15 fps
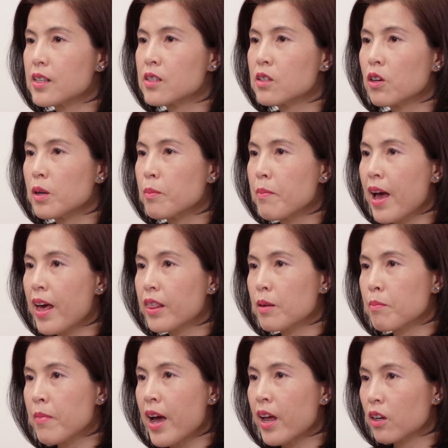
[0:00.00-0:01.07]
It's not a
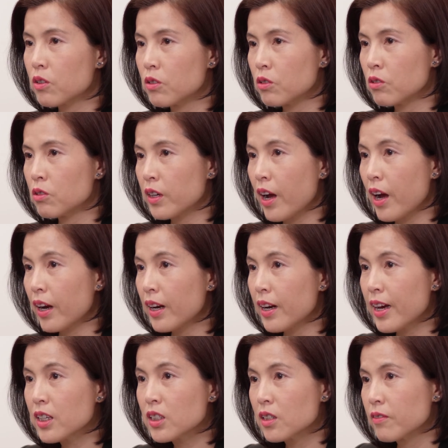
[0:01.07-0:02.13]
mathematical
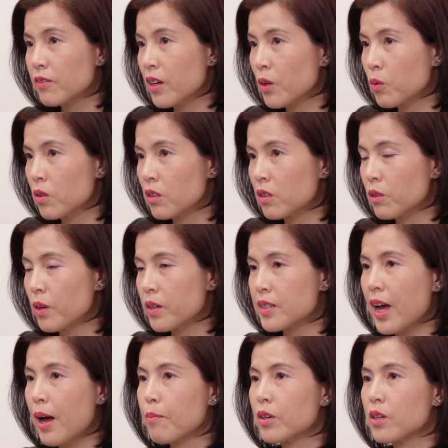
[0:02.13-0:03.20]
calculation of how well you
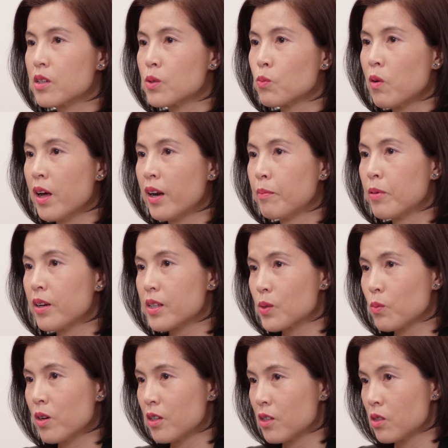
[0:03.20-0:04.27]
adapt because one
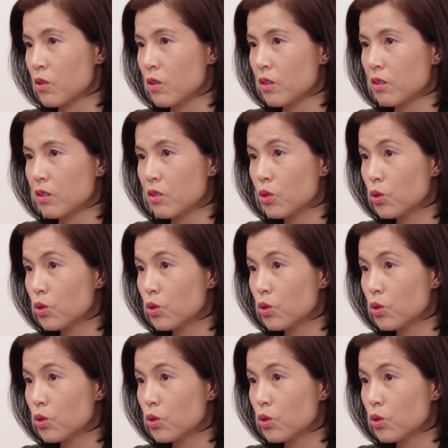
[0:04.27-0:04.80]
plus one is not